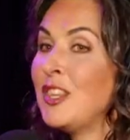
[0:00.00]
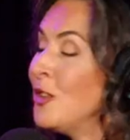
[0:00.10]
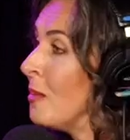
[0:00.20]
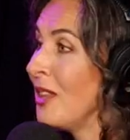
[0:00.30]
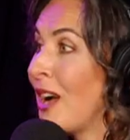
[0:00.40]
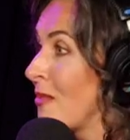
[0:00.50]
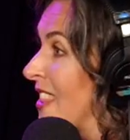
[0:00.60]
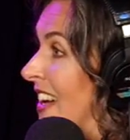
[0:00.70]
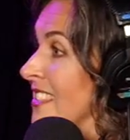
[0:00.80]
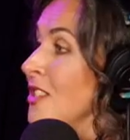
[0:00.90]
Then you belong
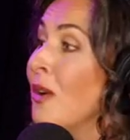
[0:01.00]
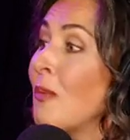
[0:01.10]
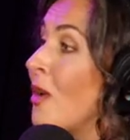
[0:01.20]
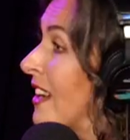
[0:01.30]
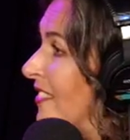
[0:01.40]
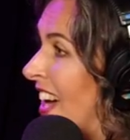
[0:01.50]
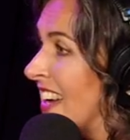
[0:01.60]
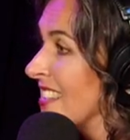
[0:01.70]
with us. So you what do you